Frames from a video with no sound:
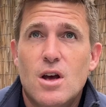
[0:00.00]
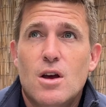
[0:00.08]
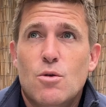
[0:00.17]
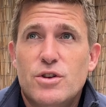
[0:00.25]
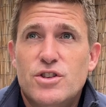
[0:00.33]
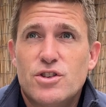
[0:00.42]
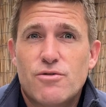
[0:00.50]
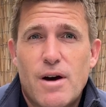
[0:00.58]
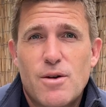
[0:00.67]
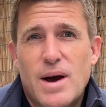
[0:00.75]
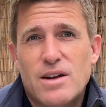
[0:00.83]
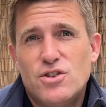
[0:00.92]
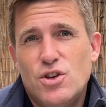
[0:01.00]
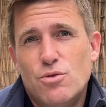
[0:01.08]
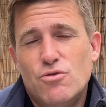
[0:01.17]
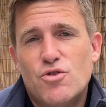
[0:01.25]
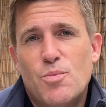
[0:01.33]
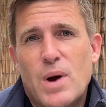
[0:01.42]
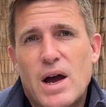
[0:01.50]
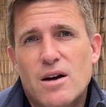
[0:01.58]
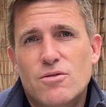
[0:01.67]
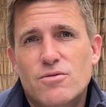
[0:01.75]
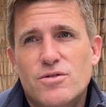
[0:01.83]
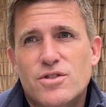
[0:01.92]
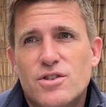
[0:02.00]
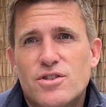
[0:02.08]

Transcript: which is around about £200.